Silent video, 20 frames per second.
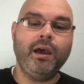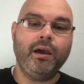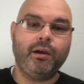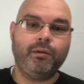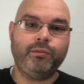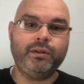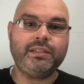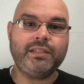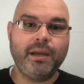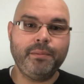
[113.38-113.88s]
and
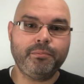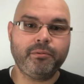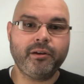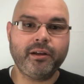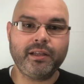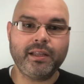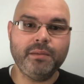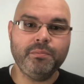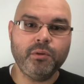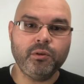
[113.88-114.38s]
we
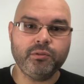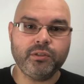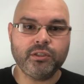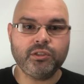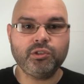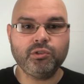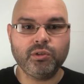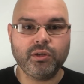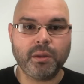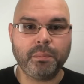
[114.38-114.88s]
temporarily moved
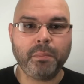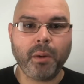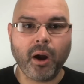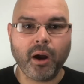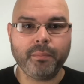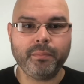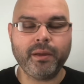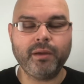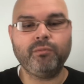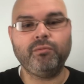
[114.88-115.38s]
into an
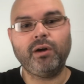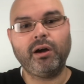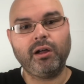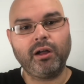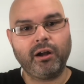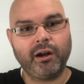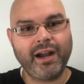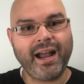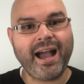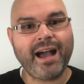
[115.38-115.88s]
apartment while
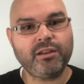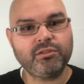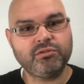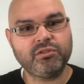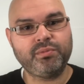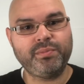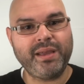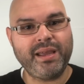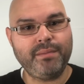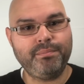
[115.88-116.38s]
our house was
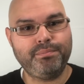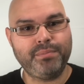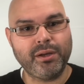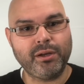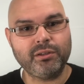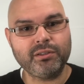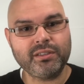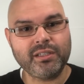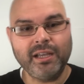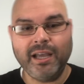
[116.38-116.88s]
being
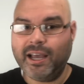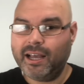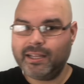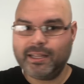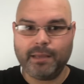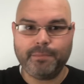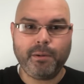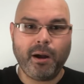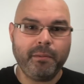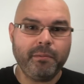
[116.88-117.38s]
built,
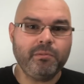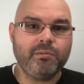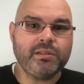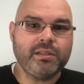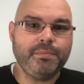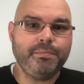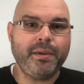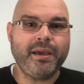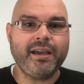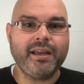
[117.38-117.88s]
the apartment
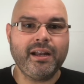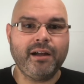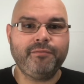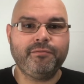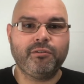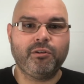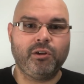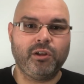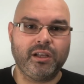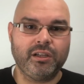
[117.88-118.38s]
wasn't big enough
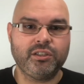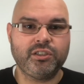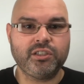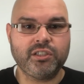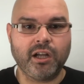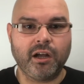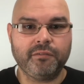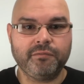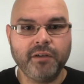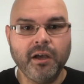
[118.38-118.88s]
for all our
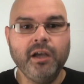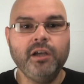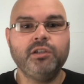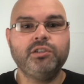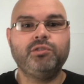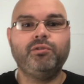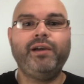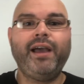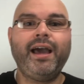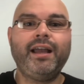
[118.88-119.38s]
stuff.
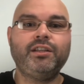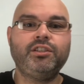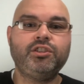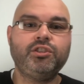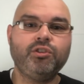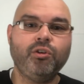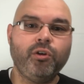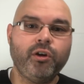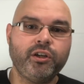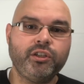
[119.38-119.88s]
So we had a
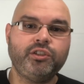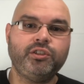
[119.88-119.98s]
storage